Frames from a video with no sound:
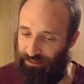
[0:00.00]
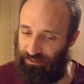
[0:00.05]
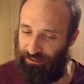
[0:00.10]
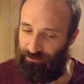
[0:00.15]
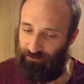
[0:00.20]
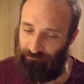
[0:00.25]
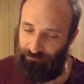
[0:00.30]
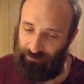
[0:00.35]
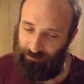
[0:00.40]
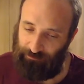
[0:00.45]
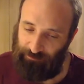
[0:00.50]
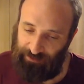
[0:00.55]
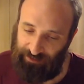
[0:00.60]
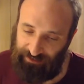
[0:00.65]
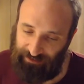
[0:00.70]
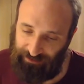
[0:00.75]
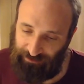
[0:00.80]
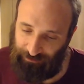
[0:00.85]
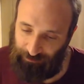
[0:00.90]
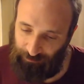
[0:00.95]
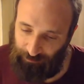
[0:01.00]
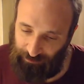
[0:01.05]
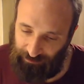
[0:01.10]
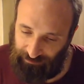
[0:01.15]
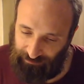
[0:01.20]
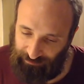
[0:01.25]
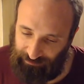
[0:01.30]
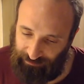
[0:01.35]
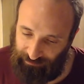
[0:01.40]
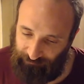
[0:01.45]
Hopefully I'm saying that
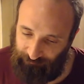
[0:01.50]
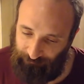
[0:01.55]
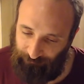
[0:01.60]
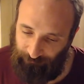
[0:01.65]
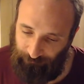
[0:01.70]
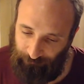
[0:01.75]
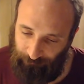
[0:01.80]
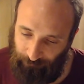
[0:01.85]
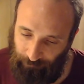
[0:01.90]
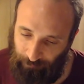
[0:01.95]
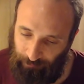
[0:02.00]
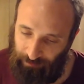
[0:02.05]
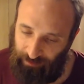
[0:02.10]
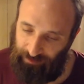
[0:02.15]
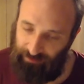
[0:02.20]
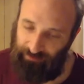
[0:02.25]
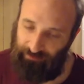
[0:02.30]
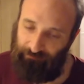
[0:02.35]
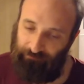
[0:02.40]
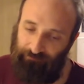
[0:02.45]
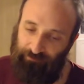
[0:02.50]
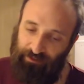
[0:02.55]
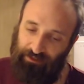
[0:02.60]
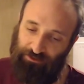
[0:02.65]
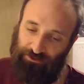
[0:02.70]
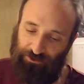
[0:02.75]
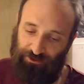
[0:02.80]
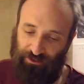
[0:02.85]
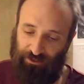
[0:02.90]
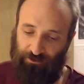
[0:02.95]
correctly. The
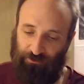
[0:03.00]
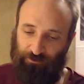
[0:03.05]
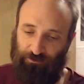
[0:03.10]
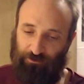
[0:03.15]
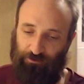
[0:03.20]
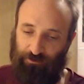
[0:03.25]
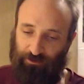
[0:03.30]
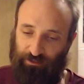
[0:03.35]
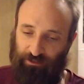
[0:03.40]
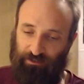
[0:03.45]
fianchetto